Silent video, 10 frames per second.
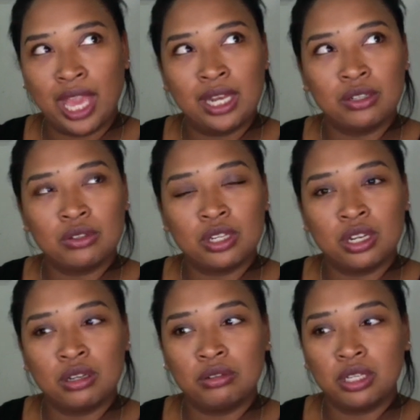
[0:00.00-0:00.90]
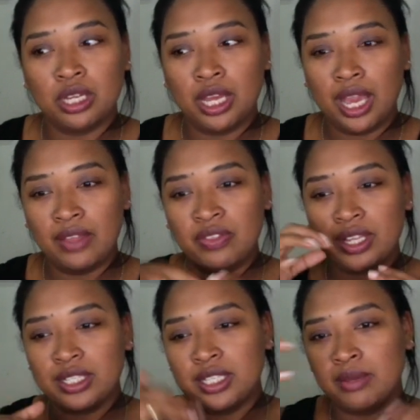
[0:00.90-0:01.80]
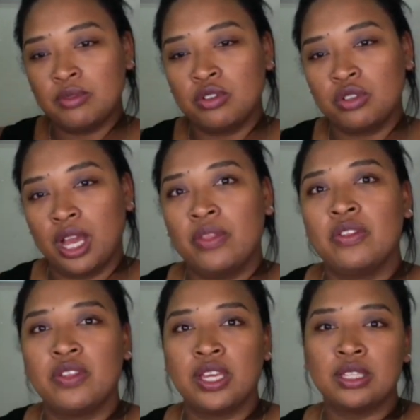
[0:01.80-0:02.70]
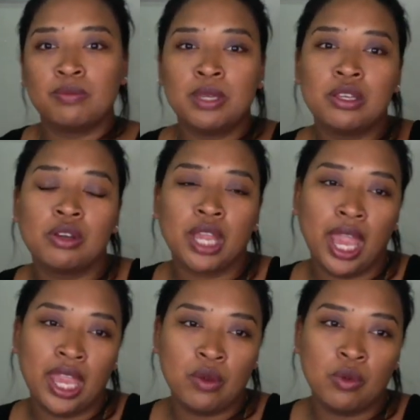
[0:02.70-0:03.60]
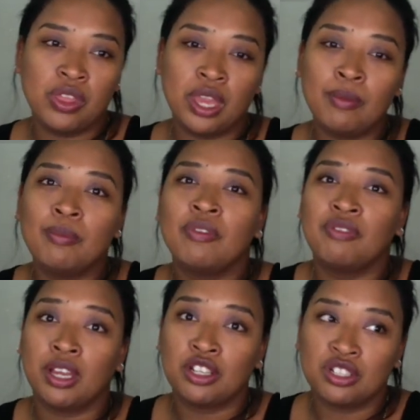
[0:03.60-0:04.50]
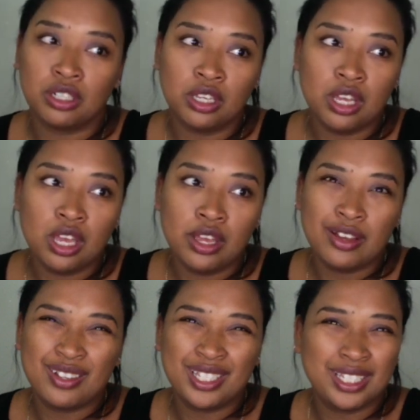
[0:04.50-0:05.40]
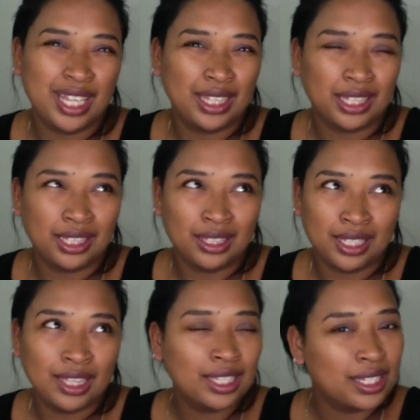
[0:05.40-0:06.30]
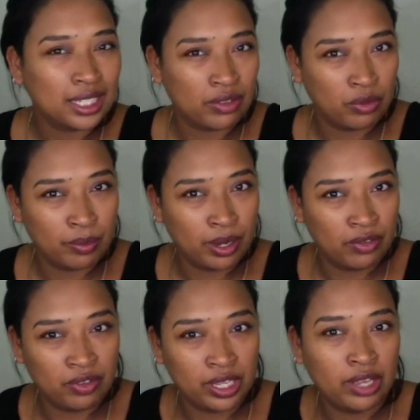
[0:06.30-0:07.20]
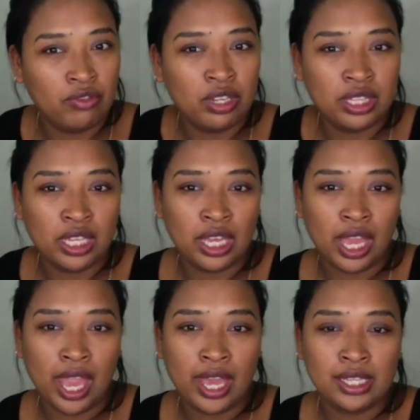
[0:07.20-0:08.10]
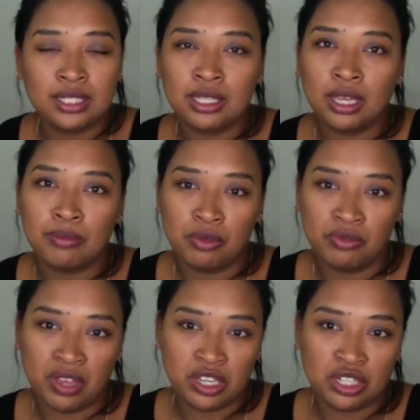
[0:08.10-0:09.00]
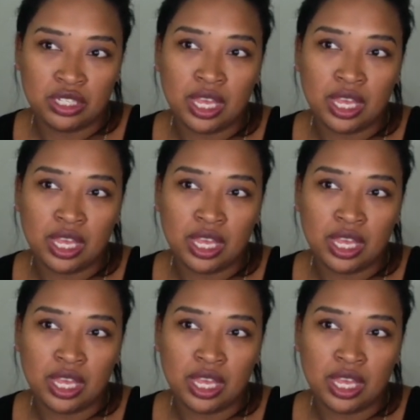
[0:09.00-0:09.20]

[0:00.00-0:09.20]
and and that stems onto other things, being okay with imperfection. Because nothing is ever perfect. Everything has imperfection.